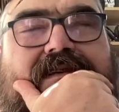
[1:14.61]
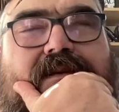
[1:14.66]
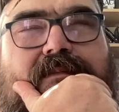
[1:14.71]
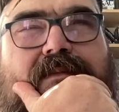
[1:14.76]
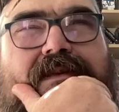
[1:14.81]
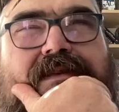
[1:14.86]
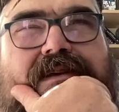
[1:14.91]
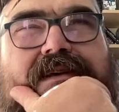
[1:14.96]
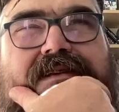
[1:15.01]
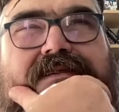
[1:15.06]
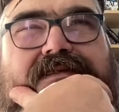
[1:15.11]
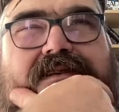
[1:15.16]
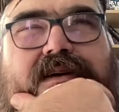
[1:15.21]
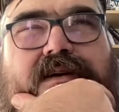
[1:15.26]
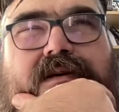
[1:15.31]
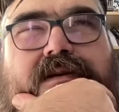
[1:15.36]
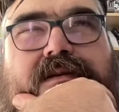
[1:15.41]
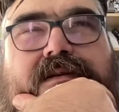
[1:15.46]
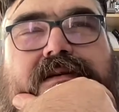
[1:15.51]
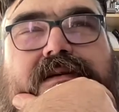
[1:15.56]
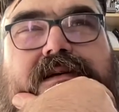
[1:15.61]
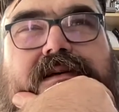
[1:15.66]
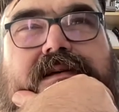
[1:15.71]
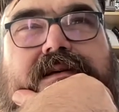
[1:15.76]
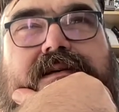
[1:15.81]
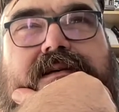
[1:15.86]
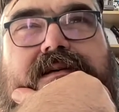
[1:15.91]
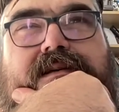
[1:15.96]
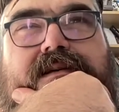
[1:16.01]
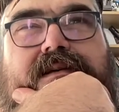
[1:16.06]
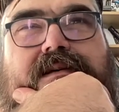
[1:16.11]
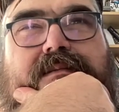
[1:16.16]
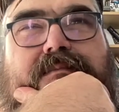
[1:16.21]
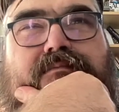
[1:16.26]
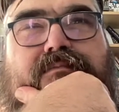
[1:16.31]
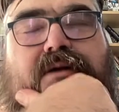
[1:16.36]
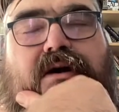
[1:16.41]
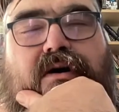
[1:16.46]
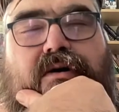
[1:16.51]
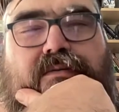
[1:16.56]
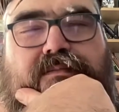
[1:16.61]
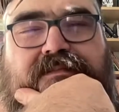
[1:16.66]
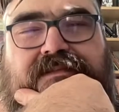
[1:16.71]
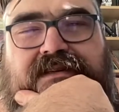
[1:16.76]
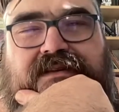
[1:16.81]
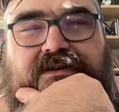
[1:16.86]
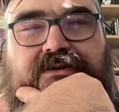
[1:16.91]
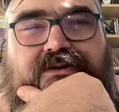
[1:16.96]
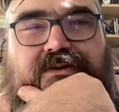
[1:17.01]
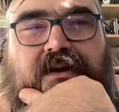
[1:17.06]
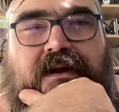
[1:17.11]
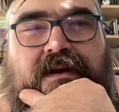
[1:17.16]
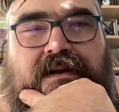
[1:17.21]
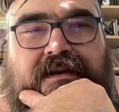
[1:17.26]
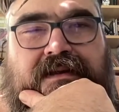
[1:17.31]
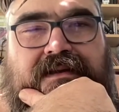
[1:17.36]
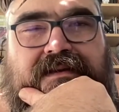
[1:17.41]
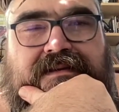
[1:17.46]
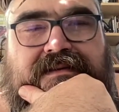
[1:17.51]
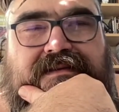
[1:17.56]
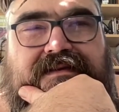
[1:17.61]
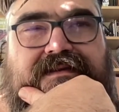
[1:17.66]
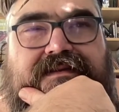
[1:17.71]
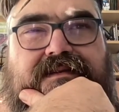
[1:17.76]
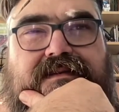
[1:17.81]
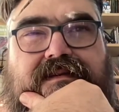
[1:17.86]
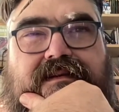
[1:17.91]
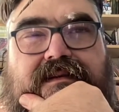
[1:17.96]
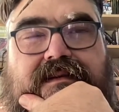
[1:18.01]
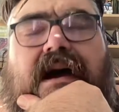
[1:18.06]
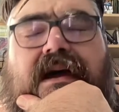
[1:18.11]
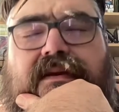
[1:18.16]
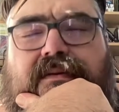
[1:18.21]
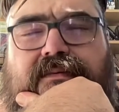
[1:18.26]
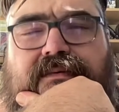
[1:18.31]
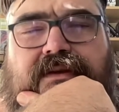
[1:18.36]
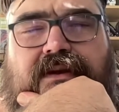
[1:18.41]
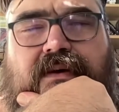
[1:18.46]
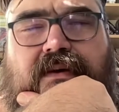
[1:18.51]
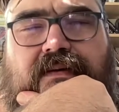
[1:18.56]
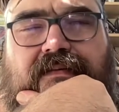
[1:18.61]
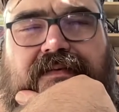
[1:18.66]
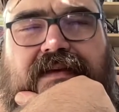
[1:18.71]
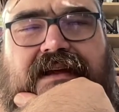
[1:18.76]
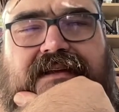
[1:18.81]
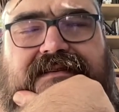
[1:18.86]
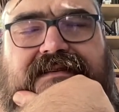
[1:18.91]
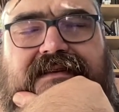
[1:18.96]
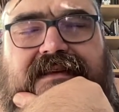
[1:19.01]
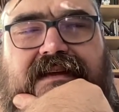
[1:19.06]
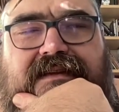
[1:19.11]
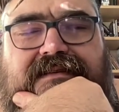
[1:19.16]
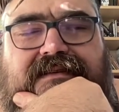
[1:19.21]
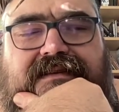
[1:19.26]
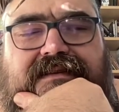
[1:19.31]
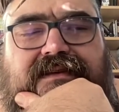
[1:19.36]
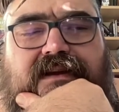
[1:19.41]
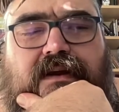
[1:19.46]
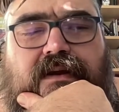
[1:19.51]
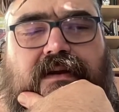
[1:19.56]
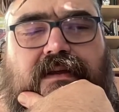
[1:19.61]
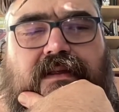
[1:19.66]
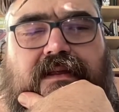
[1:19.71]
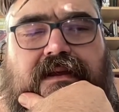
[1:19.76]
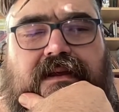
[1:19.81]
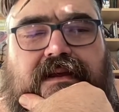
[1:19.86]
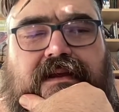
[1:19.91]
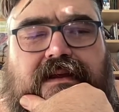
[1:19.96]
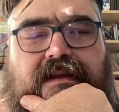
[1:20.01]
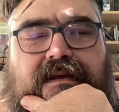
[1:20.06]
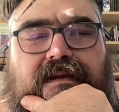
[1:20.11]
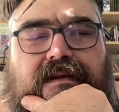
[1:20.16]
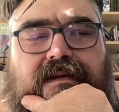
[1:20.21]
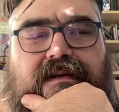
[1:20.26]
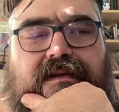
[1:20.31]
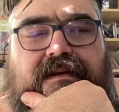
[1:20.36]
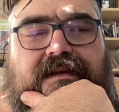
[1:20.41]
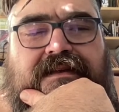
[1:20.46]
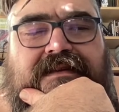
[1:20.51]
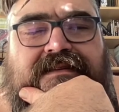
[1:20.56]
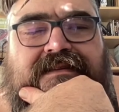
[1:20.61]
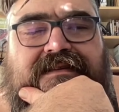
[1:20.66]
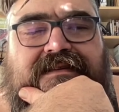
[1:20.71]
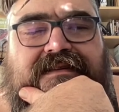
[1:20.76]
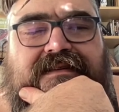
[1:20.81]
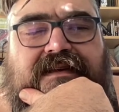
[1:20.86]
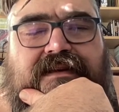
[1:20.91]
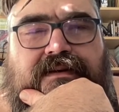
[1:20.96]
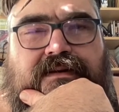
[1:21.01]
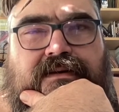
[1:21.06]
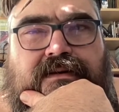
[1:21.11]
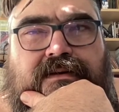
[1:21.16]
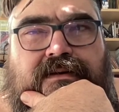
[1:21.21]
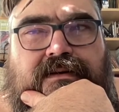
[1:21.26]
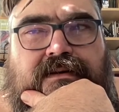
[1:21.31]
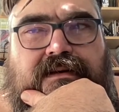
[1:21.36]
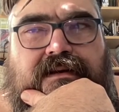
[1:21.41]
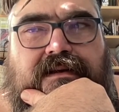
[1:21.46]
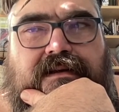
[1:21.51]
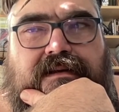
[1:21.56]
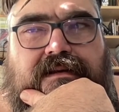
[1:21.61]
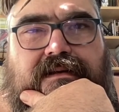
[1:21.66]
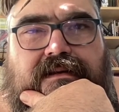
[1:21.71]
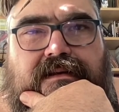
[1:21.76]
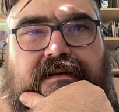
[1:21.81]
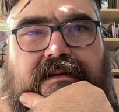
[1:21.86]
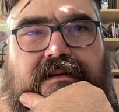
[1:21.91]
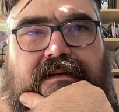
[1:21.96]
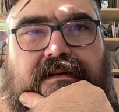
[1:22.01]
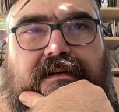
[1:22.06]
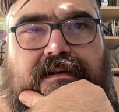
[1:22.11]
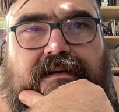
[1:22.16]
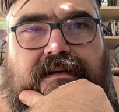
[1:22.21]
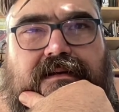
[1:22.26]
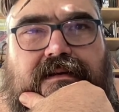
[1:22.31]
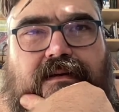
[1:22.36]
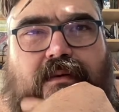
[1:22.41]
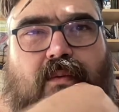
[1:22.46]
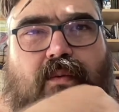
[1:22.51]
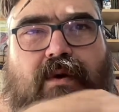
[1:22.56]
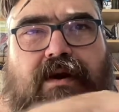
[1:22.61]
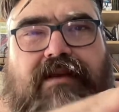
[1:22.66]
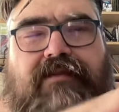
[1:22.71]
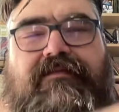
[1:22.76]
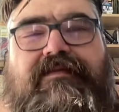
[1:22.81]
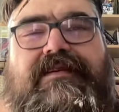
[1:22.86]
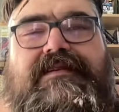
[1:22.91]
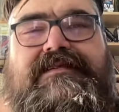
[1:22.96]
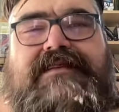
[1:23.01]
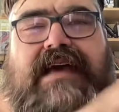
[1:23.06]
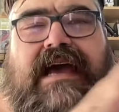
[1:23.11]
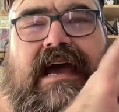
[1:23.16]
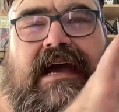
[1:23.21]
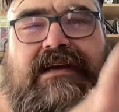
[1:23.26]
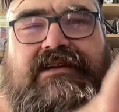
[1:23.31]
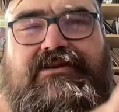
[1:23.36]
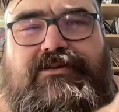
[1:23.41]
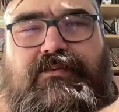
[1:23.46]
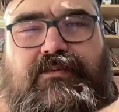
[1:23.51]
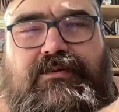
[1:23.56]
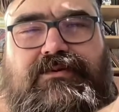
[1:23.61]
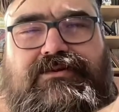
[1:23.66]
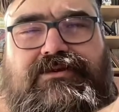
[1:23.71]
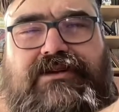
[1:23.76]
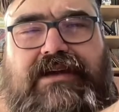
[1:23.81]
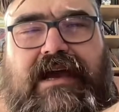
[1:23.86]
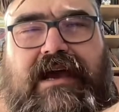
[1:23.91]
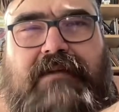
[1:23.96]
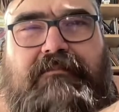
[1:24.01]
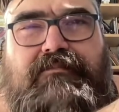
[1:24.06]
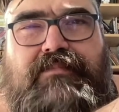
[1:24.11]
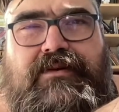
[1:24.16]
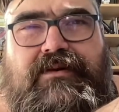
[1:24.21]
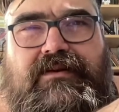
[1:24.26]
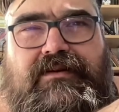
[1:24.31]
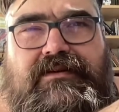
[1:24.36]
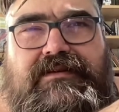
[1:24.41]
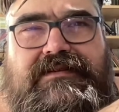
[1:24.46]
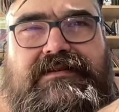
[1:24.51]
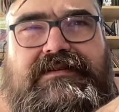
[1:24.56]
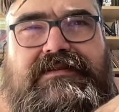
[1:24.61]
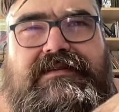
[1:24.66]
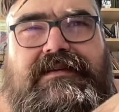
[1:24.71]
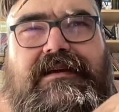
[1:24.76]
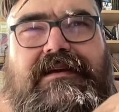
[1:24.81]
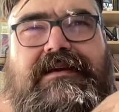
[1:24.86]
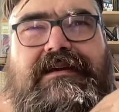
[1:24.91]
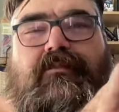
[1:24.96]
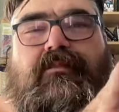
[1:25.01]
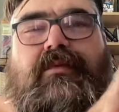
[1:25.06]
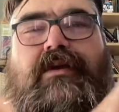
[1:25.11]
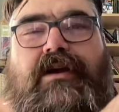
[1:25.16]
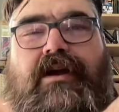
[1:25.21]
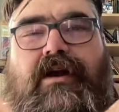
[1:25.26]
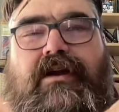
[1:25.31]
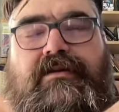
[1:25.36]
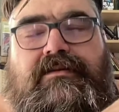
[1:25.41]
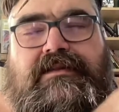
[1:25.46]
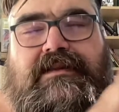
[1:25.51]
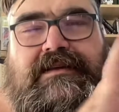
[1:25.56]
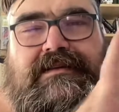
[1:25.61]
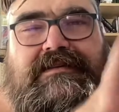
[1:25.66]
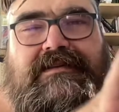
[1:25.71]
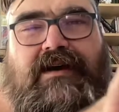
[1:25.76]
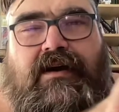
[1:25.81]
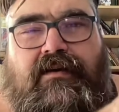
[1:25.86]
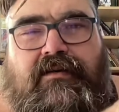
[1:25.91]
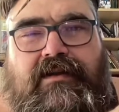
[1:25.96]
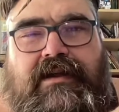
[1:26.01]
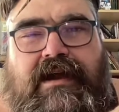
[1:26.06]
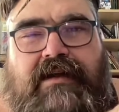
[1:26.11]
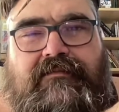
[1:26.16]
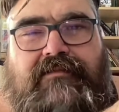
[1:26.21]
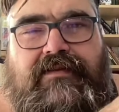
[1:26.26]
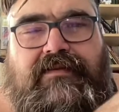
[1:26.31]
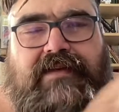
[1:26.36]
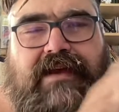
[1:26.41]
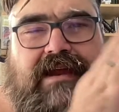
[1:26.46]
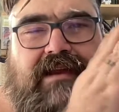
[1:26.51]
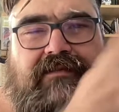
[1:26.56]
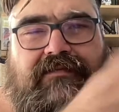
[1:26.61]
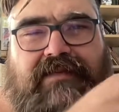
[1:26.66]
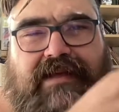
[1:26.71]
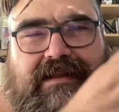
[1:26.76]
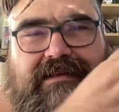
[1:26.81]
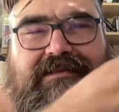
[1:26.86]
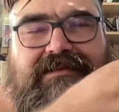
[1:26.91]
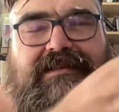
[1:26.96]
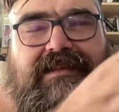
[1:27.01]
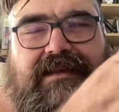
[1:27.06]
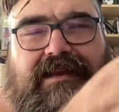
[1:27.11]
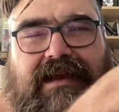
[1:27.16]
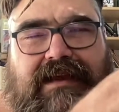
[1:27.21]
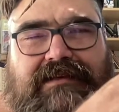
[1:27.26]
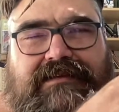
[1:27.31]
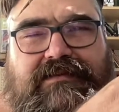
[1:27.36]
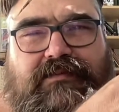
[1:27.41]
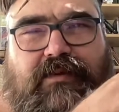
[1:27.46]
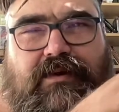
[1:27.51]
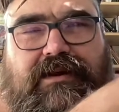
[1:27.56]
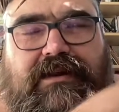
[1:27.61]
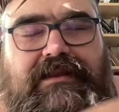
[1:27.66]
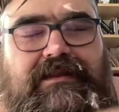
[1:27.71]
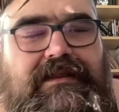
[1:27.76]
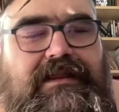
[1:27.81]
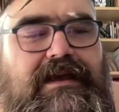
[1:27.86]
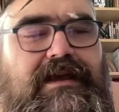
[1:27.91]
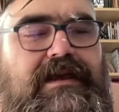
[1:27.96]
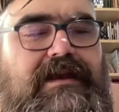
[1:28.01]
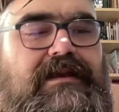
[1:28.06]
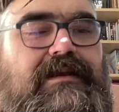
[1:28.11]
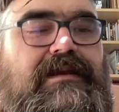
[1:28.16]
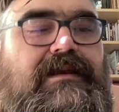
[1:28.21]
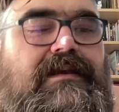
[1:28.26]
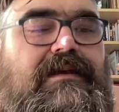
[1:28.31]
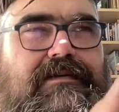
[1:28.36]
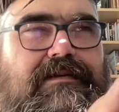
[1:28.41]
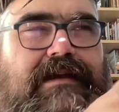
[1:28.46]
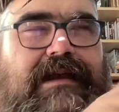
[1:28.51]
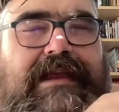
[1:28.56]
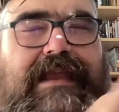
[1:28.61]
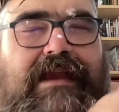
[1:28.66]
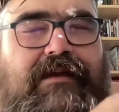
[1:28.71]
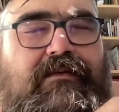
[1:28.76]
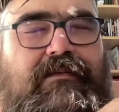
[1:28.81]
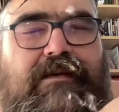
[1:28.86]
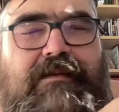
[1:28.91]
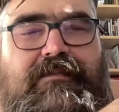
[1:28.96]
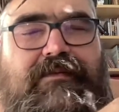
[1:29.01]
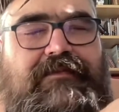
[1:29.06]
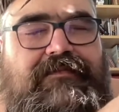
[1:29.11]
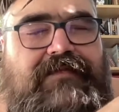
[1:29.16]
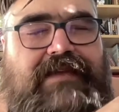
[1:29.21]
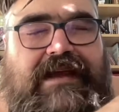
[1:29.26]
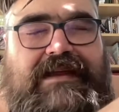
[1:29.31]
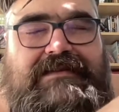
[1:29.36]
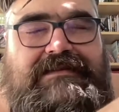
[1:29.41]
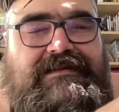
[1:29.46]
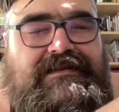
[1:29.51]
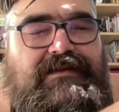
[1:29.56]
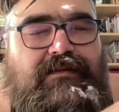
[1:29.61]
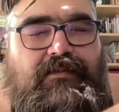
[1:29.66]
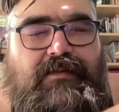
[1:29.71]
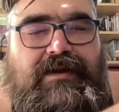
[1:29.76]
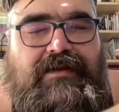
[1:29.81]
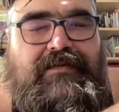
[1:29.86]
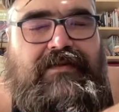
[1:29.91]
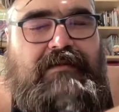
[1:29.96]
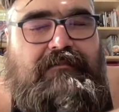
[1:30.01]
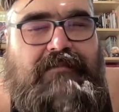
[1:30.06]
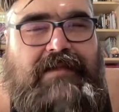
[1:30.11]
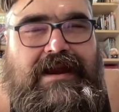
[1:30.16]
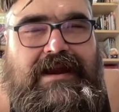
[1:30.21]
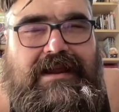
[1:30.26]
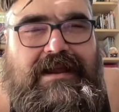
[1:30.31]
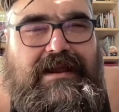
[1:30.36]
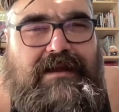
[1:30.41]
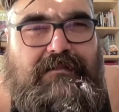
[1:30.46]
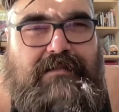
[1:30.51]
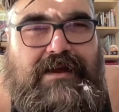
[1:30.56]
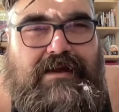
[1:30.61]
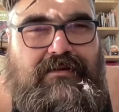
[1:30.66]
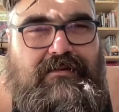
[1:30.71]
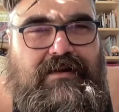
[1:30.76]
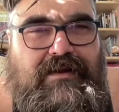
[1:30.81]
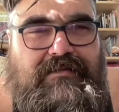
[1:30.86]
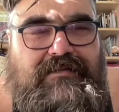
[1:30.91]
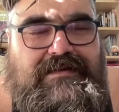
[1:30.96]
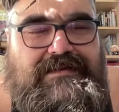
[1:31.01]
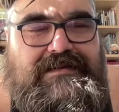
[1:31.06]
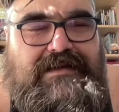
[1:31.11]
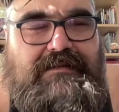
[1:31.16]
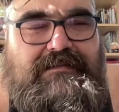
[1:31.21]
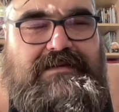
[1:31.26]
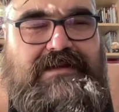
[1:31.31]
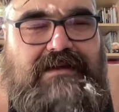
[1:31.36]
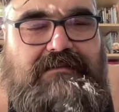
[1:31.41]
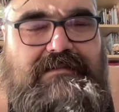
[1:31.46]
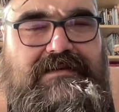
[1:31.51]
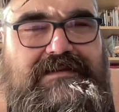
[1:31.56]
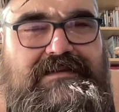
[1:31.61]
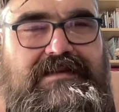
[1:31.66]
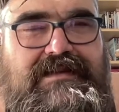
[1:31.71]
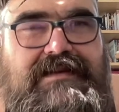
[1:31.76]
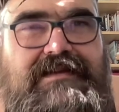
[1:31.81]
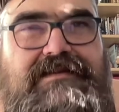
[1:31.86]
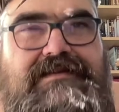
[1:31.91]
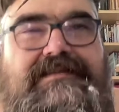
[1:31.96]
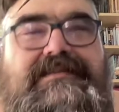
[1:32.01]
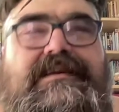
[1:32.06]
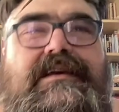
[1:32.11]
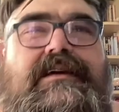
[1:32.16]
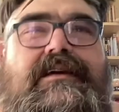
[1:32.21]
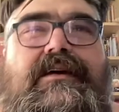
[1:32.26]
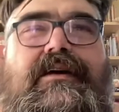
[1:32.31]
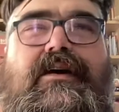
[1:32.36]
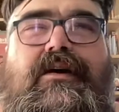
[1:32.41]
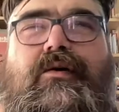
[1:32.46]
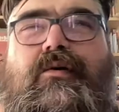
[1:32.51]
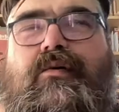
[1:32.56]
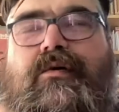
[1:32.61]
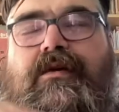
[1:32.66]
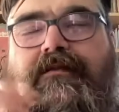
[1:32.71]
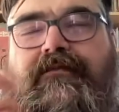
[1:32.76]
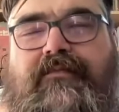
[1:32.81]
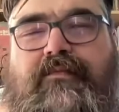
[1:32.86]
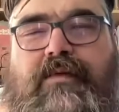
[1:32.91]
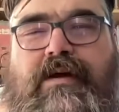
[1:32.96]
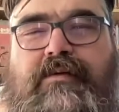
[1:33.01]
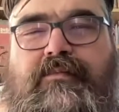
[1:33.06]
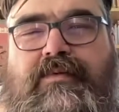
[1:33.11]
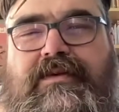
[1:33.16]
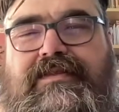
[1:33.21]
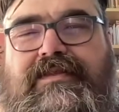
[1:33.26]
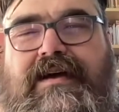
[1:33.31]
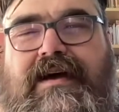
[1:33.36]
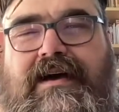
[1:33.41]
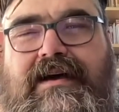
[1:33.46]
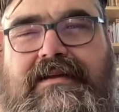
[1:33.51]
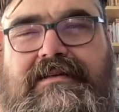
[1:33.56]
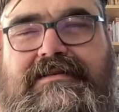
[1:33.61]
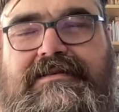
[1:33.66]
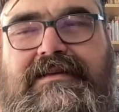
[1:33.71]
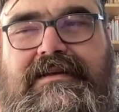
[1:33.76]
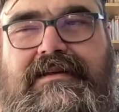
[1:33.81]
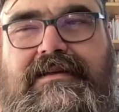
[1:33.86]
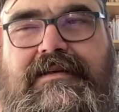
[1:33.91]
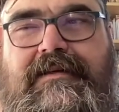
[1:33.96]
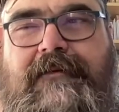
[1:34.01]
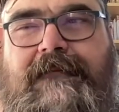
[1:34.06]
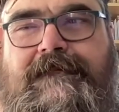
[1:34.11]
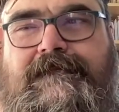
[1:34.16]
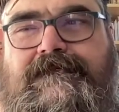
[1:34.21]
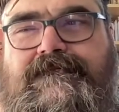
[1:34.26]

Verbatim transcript: up. I think it's called Poems and Drawings. I don't know if that's necessarily considered one of his actual chapbooks. Regardless, I'll cover that if that's the next one in line. I can't remember if that's the one that might have come out around the same time as this, or if Run with the Hunted